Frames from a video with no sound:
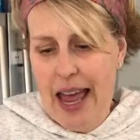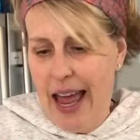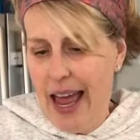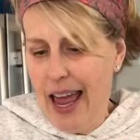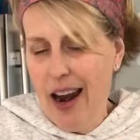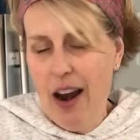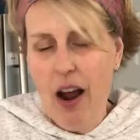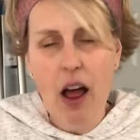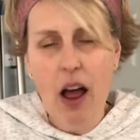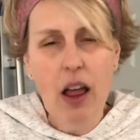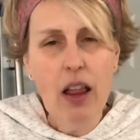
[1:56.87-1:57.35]

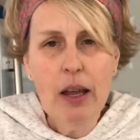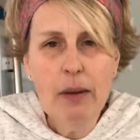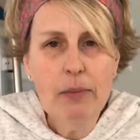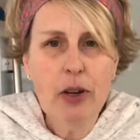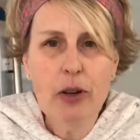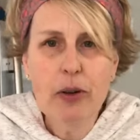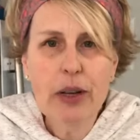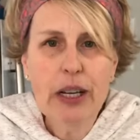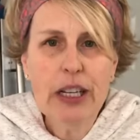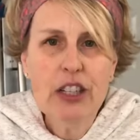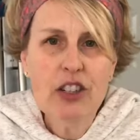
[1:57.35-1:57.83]
And all I'm
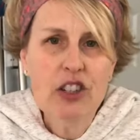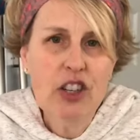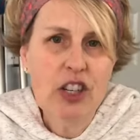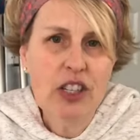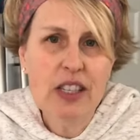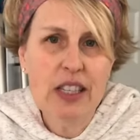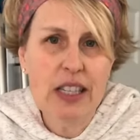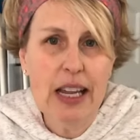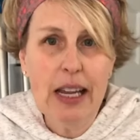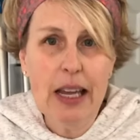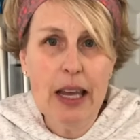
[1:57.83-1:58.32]
doing
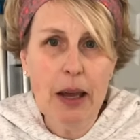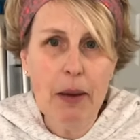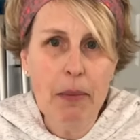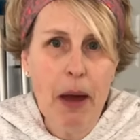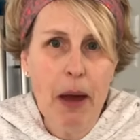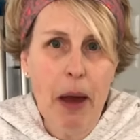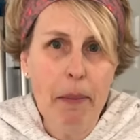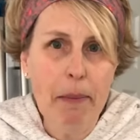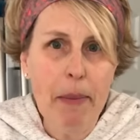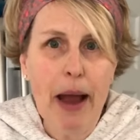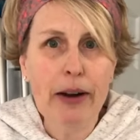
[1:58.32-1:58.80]
just thinking
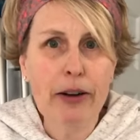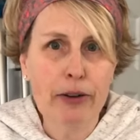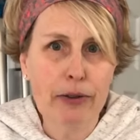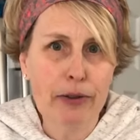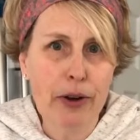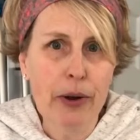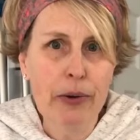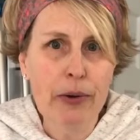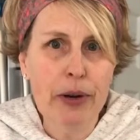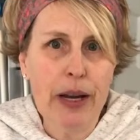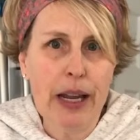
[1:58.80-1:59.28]
about
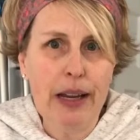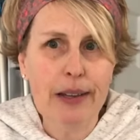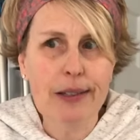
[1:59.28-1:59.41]
macaroni